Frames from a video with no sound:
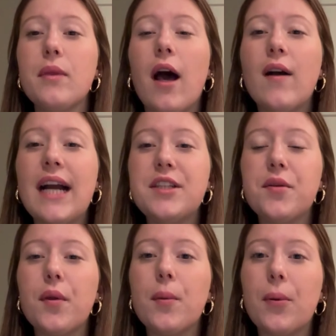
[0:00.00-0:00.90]
I'll guide you
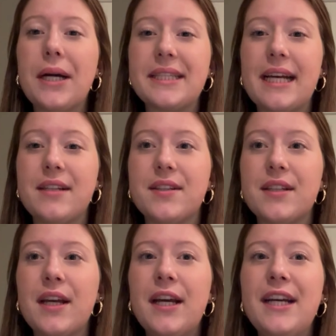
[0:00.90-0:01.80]
through the process,
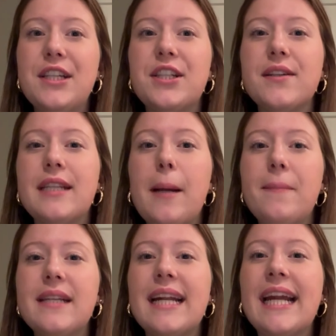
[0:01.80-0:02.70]
share
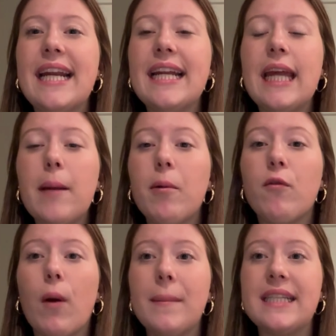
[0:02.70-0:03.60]
tips on hitting key
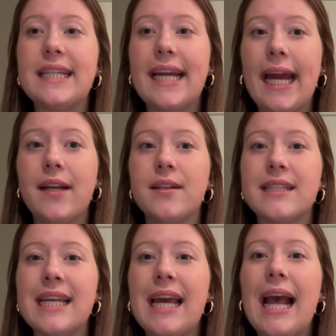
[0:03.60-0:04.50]
performance
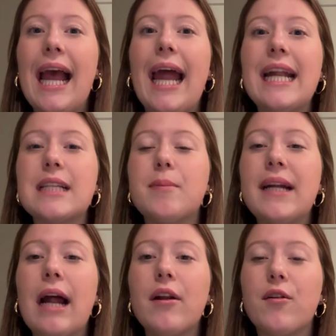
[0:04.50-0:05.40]
indicators, and explain
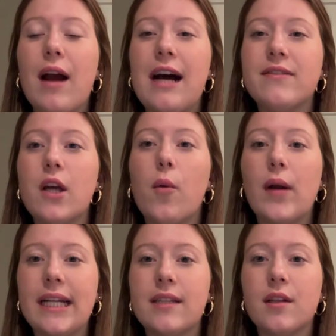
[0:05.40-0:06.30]
how to craft a
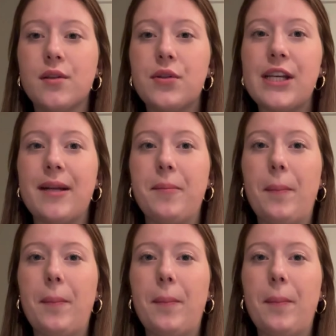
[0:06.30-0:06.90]
winning solution.